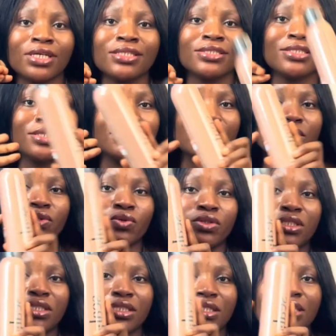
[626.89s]
and this is the
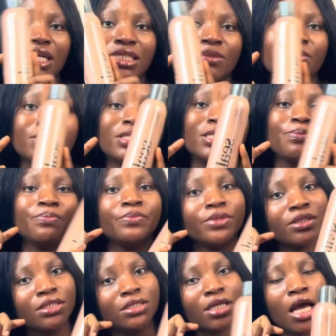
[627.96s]
only thing that's been
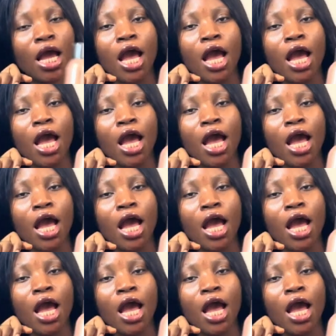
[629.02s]
keeping